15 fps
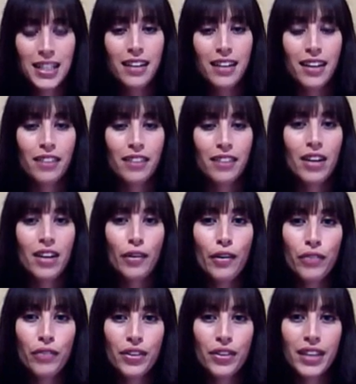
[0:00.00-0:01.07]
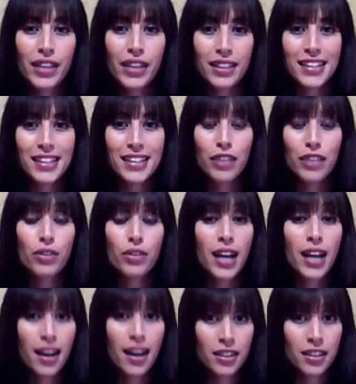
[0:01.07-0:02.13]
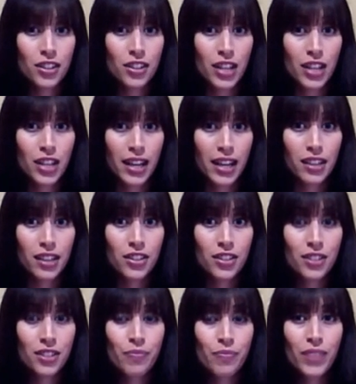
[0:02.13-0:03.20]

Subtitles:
Now, there are a few things that you can't change.